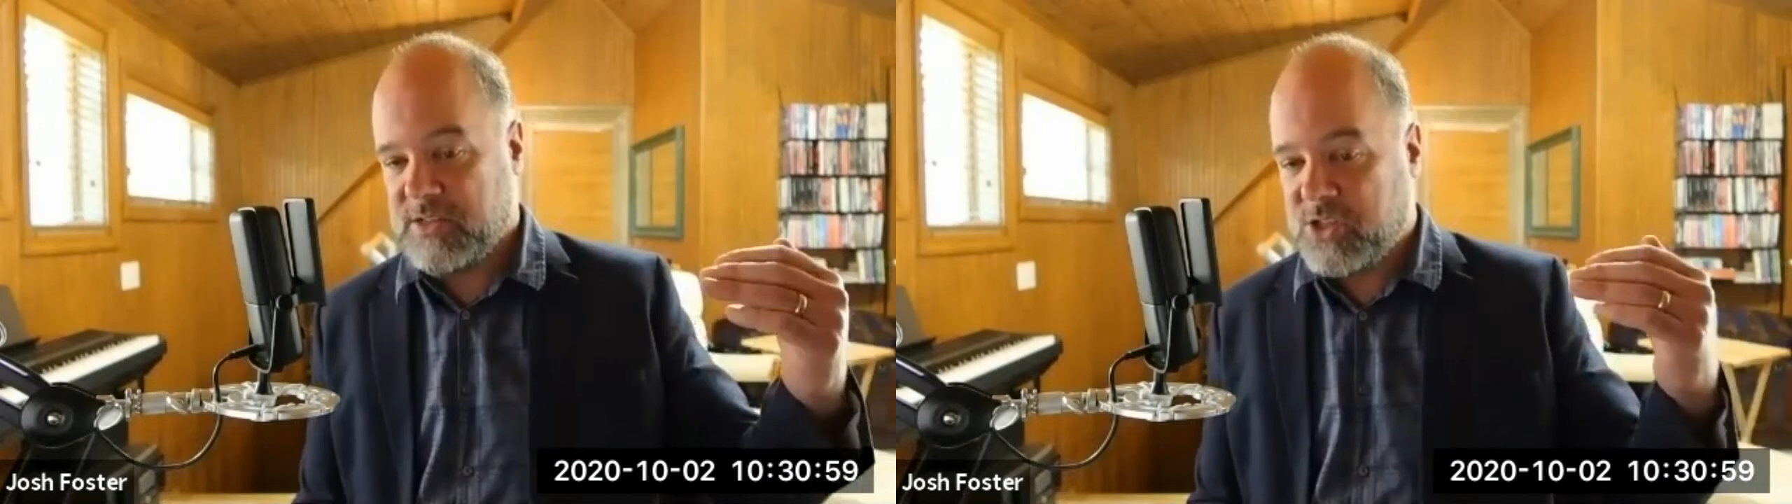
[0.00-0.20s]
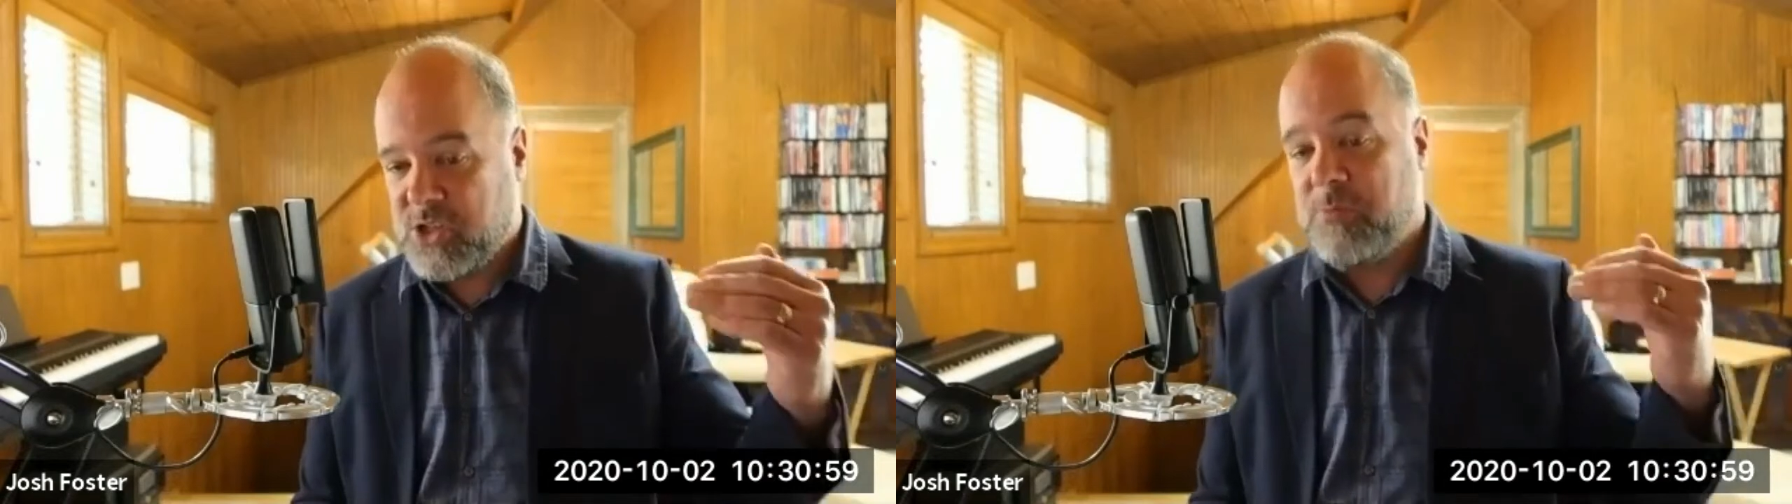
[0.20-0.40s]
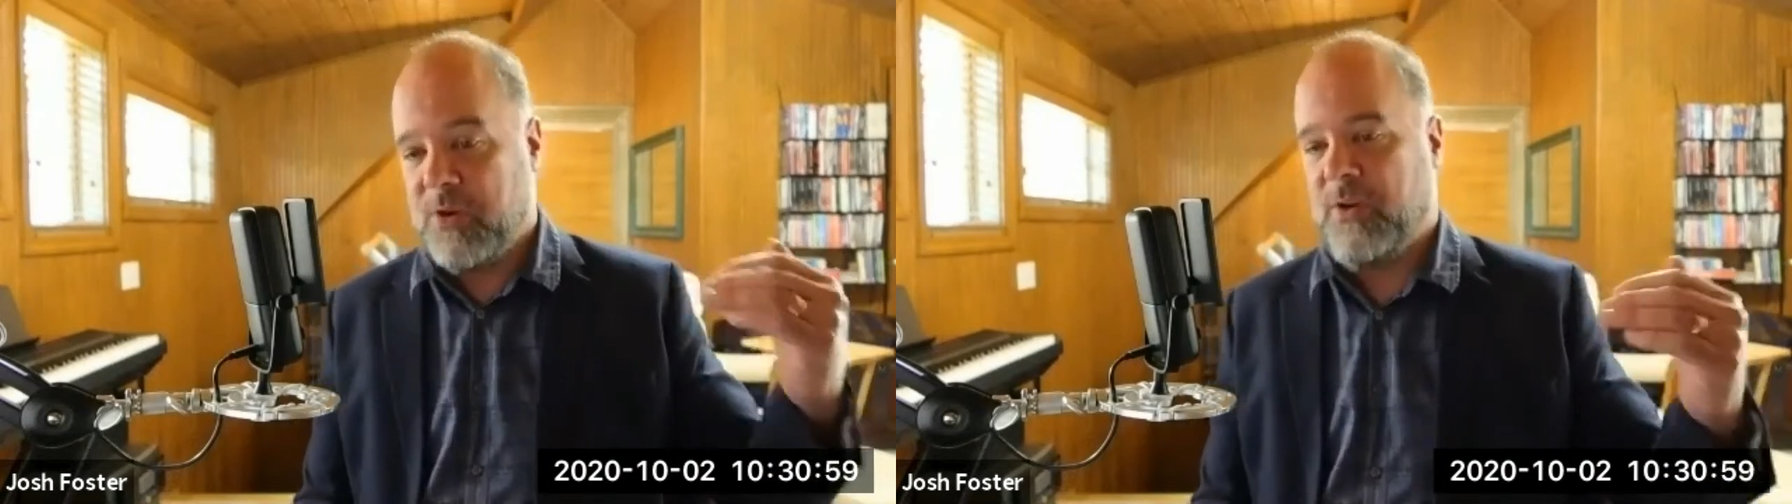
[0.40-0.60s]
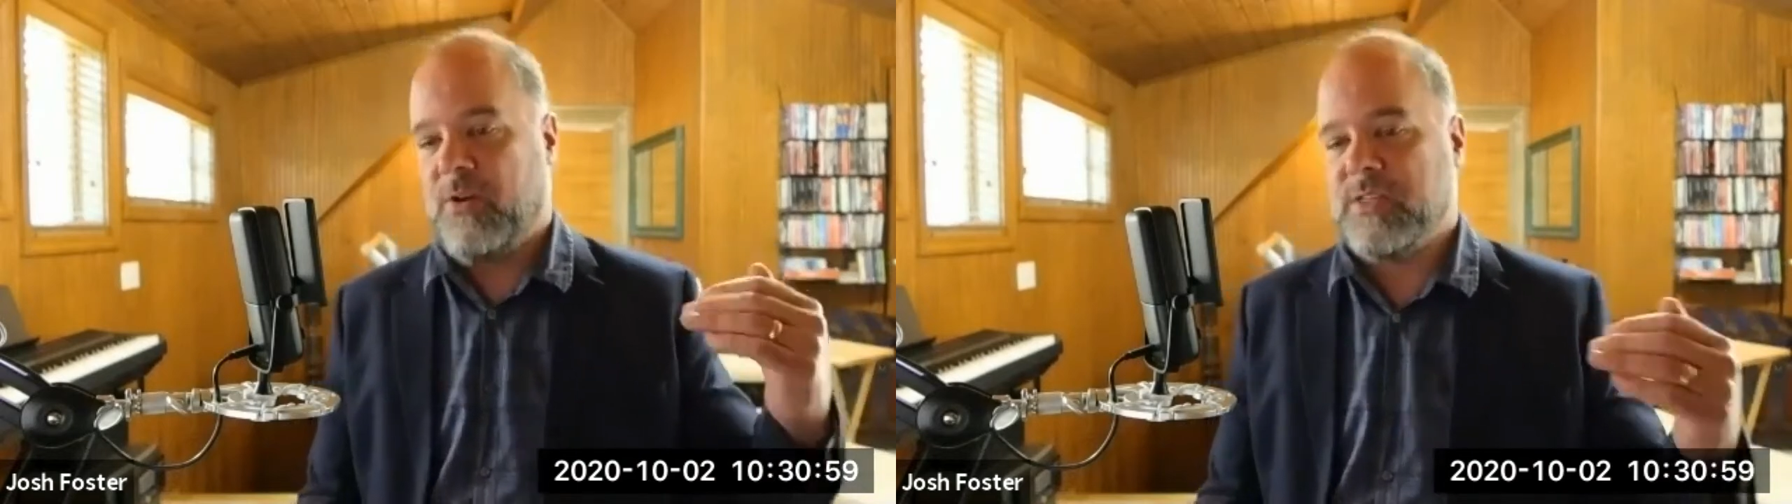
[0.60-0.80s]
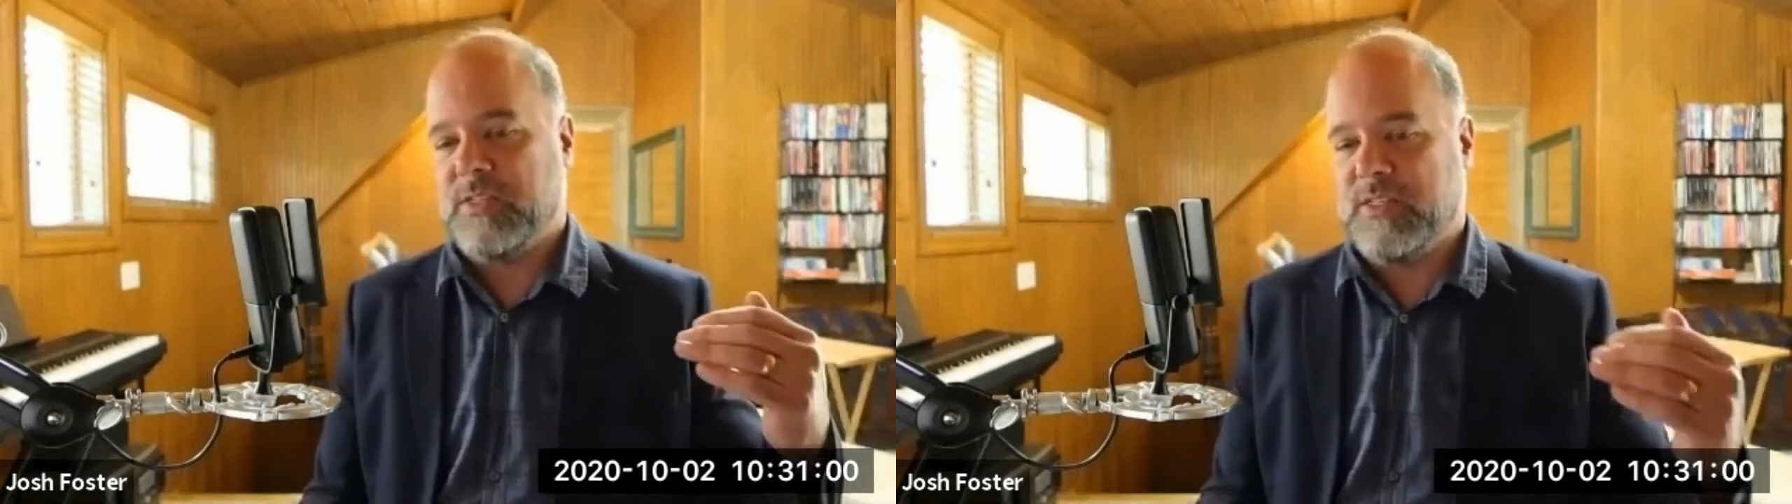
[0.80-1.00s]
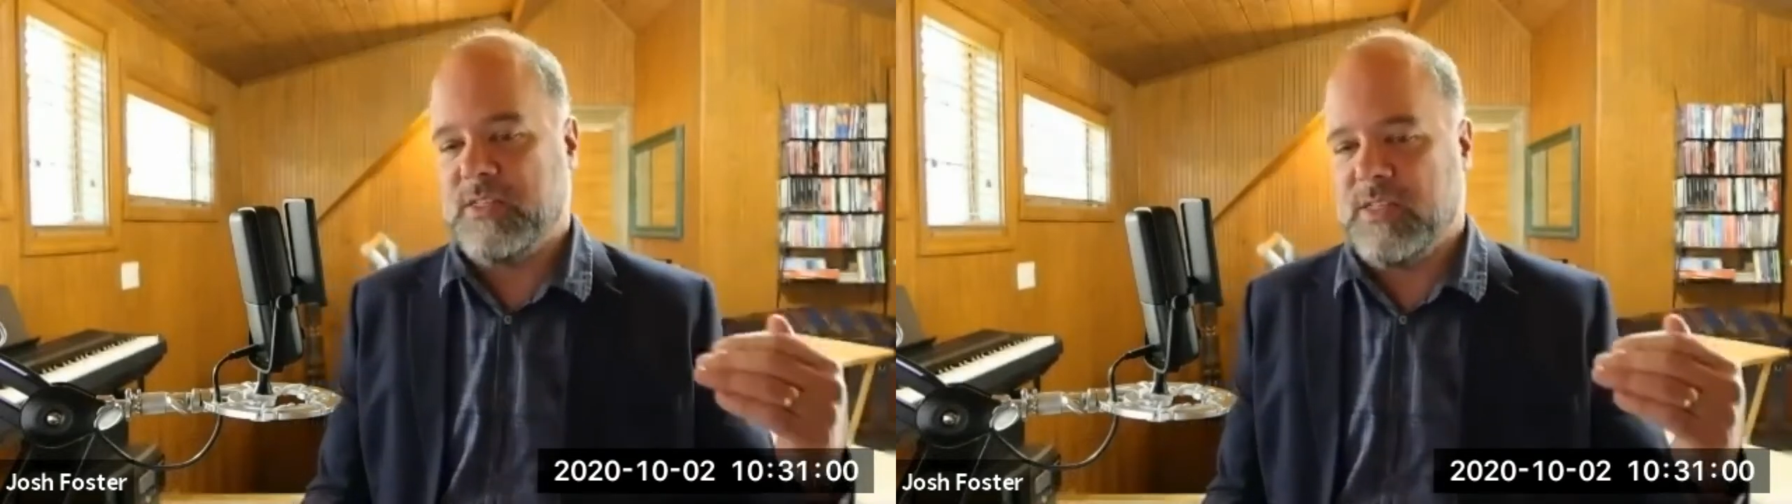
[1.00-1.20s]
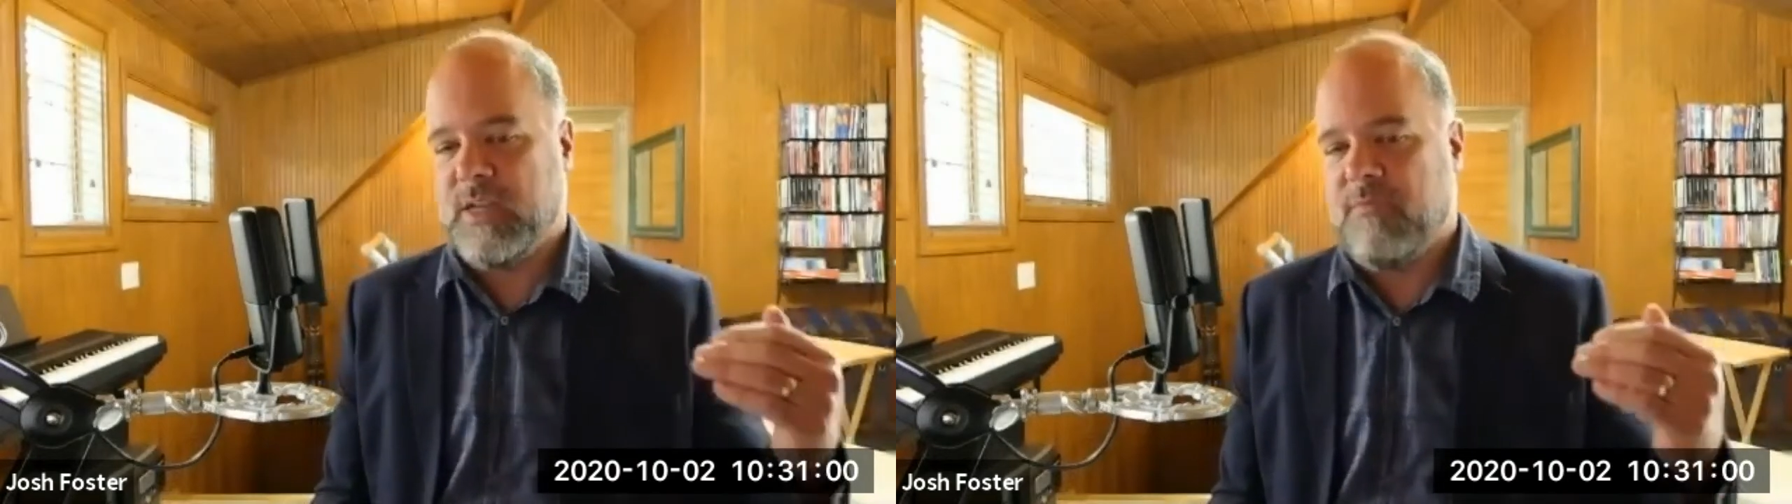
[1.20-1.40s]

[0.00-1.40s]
super narcissistic.